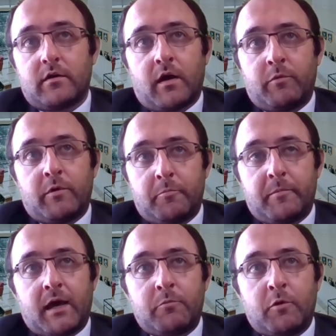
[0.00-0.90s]
we would be
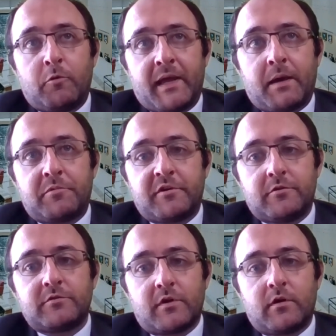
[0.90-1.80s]
happy to do
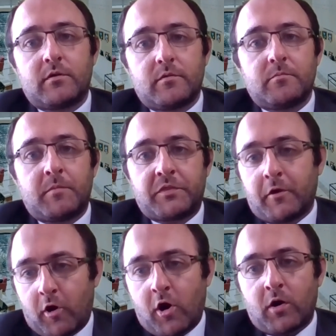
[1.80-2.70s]
so. But
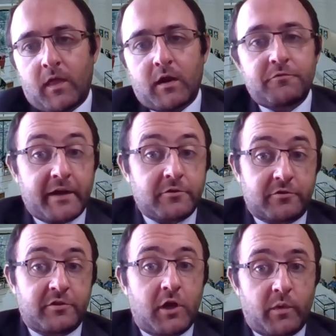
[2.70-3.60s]
there are a lot of factors
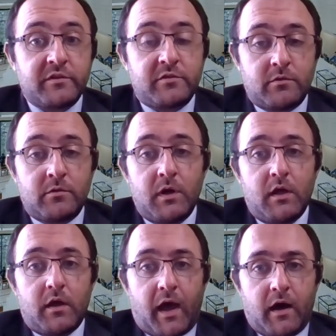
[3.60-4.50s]
that go into
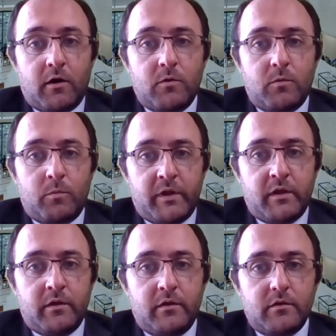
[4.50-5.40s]
how
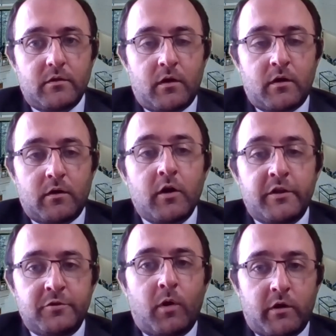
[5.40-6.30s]
we,
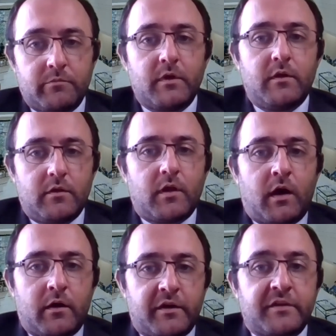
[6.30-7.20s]
into our
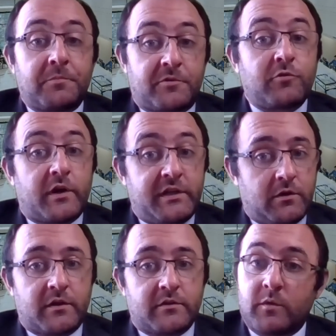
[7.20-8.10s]
acceptance
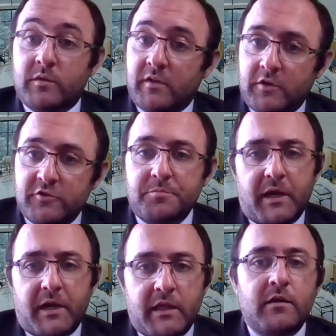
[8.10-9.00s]
criteria. So it's not just
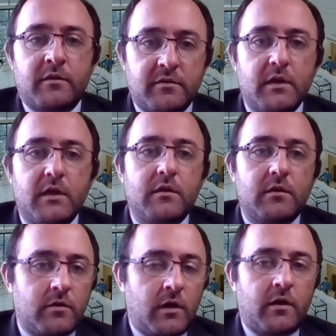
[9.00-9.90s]
money,
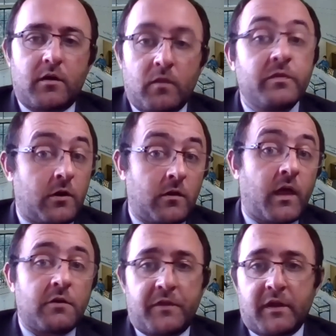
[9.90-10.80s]
there are a
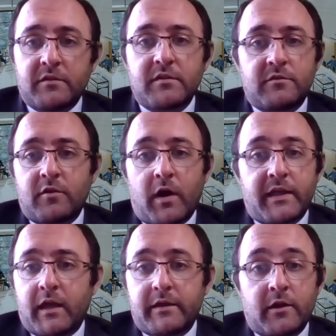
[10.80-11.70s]
lot of things. And so I
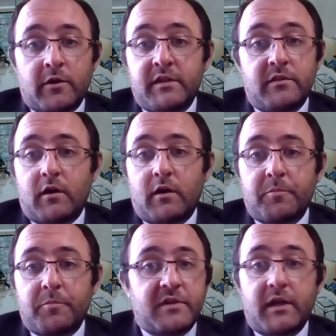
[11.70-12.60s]
can't guarantee that I'll
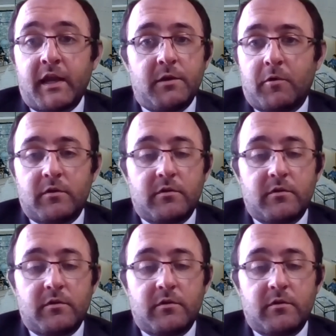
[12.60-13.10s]
represent anyone,